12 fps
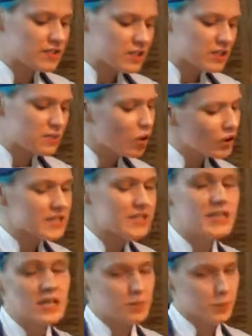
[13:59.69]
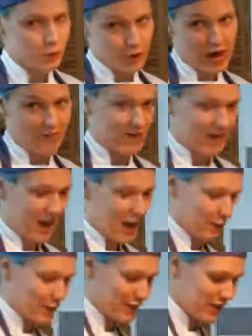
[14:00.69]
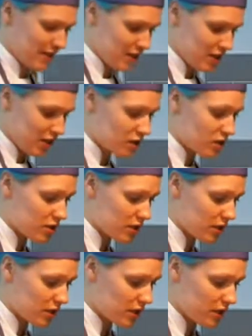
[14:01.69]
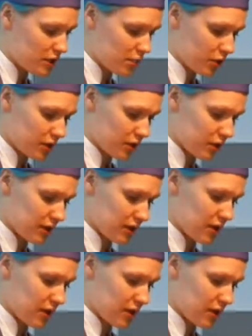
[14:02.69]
the smallest teaspoon you have in the house. Just a little sprinkle in